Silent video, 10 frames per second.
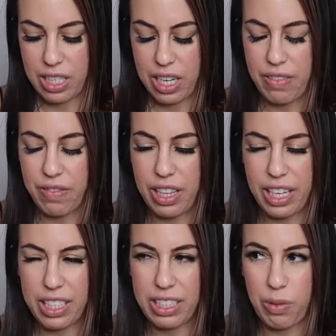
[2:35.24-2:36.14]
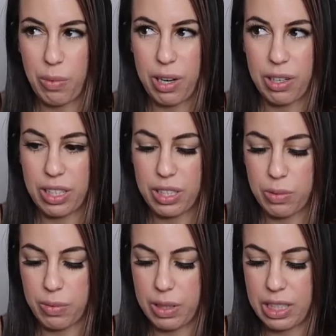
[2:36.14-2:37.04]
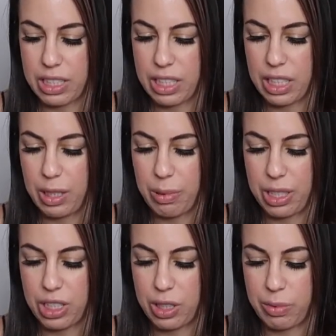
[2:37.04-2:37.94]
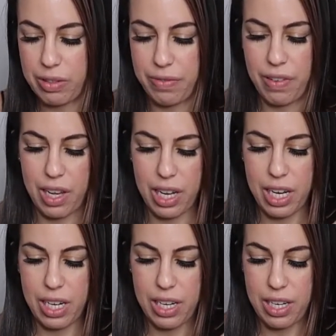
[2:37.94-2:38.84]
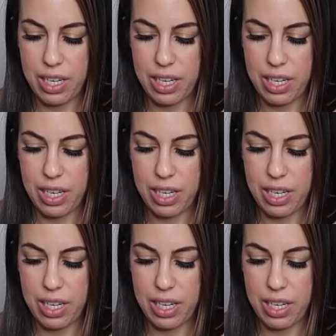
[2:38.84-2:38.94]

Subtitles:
I feel like I did water this one recently, but it should be fine.